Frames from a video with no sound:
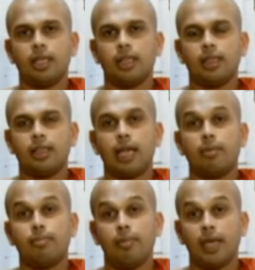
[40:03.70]

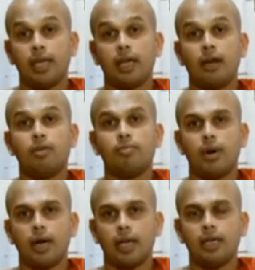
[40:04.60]
that make our
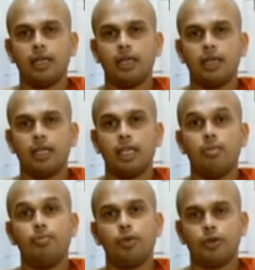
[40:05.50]
mind
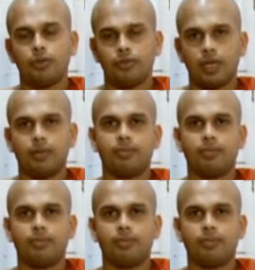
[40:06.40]
impurified.